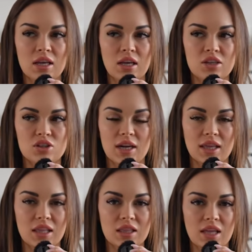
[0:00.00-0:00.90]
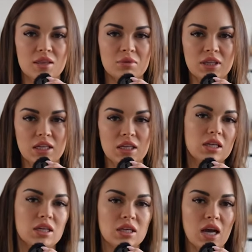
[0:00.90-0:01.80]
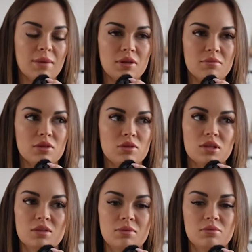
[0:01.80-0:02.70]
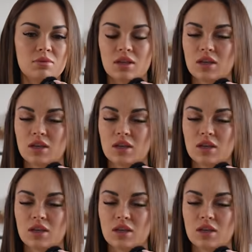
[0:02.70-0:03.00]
and try to like let the bleeding happen, but you need to be really